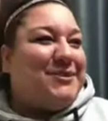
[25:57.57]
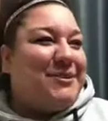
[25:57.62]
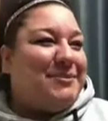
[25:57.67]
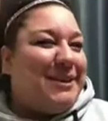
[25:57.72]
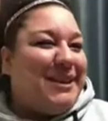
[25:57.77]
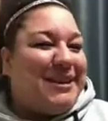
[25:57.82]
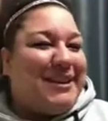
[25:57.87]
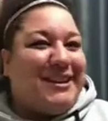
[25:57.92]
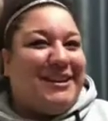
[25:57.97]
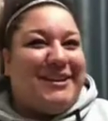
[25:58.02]
went
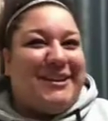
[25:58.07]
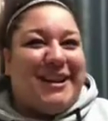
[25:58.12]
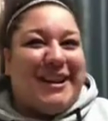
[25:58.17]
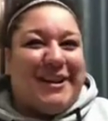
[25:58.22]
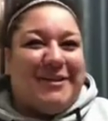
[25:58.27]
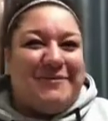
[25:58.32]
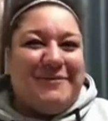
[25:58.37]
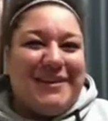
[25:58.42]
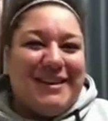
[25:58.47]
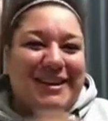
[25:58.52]
blank on your
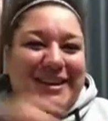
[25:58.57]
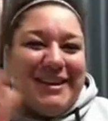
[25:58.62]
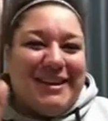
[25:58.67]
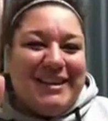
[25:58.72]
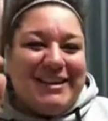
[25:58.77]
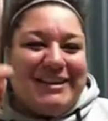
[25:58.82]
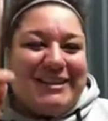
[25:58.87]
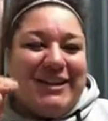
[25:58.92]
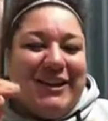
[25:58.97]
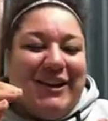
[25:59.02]
name.
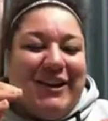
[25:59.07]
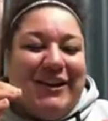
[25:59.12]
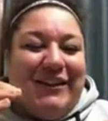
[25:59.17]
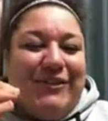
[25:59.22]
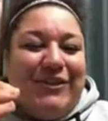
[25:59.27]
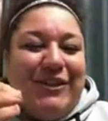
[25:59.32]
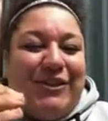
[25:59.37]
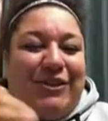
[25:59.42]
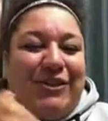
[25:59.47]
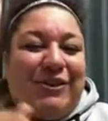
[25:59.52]

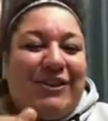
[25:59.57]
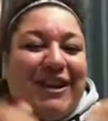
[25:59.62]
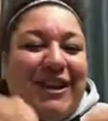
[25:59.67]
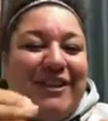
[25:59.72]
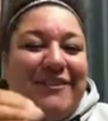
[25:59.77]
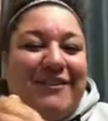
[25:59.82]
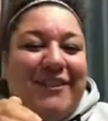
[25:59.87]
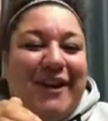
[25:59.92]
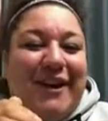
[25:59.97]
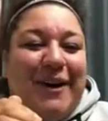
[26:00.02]
So the three
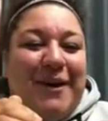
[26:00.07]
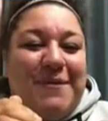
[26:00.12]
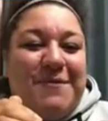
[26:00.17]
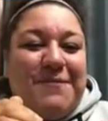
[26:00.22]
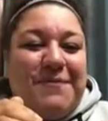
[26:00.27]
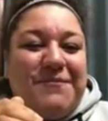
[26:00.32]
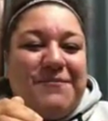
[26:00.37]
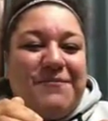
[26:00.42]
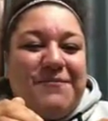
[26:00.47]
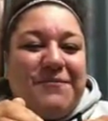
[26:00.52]
of them
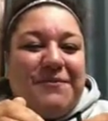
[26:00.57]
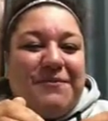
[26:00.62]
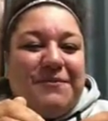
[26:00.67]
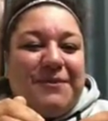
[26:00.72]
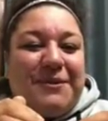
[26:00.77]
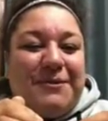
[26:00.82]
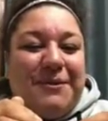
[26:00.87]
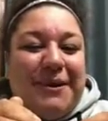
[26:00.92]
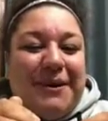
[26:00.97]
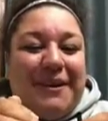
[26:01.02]

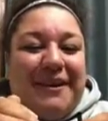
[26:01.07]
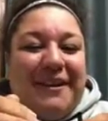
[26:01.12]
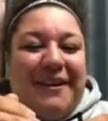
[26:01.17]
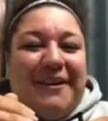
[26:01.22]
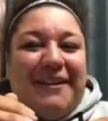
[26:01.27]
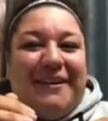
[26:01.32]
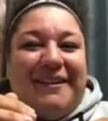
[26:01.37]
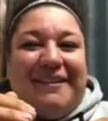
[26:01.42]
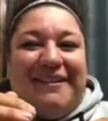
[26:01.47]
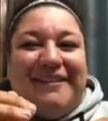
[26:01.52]

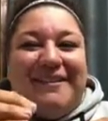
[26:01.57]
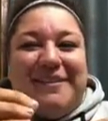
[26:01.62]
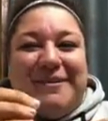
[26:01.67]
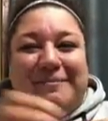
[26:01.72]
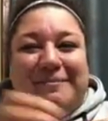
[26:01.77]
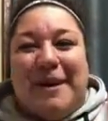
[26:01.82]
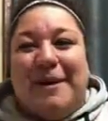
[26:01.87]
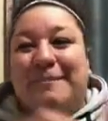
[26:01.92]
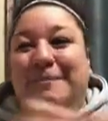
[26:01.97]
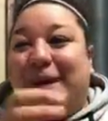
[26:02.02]
were
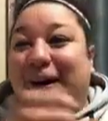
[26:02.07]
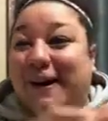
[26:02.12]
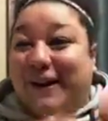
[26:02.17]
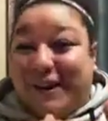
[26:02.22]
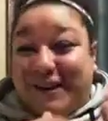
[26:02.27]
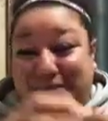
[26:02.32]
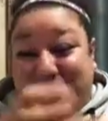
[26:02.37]
bombarding